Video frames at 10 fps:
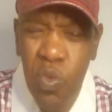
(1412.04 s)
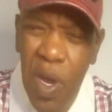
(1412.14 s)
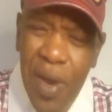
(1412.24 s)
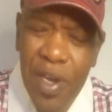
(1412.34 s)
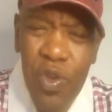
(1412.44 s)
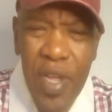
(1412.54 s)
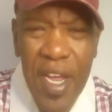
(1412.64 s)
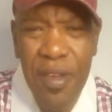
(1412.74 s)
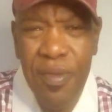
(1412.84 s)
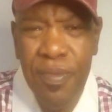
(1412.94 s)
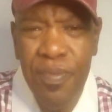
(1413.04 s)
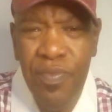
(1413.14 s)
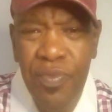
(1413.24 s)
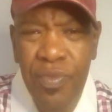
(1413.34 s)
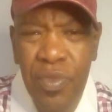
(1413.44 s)
Why do I do that?
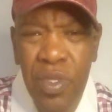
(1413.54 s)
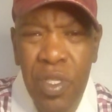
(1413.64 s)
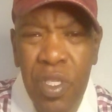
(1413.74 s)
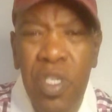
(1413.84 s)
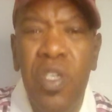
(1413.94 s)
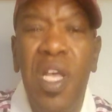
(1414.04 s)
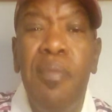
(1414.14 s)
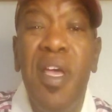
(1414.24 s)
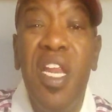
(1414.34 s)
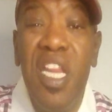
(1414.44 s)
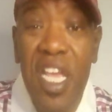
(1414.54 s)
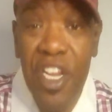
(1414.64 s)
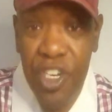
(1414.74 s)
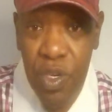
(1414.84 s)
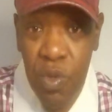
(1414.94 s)
Because I may
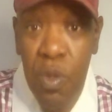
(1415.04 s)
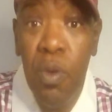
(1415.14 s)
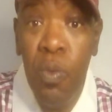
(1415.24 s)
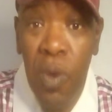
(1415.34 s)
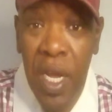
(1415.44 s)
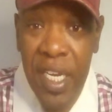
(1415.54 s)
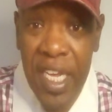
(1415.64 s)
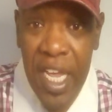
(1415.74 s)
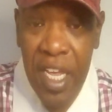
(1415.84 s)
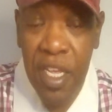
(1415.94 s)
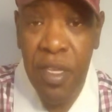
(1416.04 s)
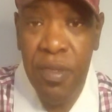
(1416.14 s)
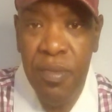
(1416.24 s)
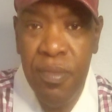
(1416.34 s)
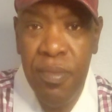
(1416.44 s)
need you one day.
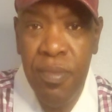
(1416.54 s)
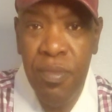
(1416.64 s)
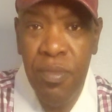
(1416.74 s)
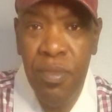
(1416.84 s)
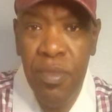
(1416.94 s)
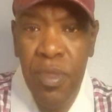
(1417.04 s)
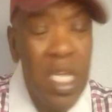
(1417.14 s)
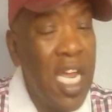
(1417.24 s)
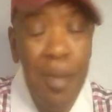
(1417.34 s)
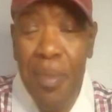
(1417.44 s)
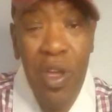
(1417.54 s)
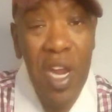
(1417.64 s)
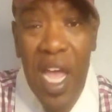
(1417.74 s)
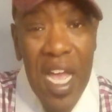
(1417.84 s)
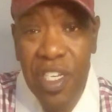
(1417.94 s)
And I'm not going
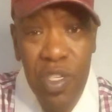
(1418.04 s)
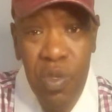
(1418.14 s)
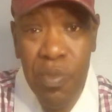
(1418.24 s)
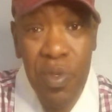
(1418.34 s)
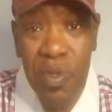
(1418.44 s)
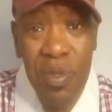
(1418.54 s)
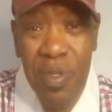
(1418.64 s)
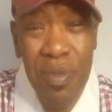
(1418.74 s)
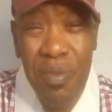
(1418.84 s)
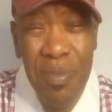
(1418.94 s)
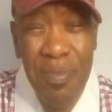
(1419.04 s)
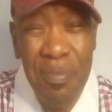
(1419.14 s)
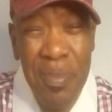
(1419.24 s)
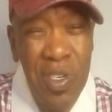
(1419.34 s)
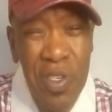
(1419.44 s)
to ask you
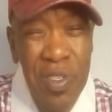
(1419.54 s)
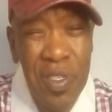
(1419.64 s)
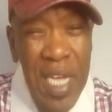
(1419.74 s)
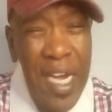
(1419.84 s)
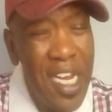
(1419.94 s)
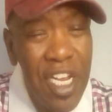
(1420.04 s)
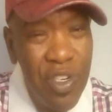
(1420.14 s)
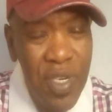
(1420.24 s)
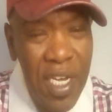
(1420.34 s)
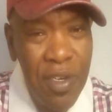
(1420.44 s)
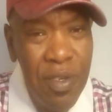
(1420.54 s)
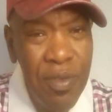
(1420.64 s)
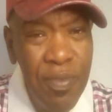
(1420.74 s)
because I need you now.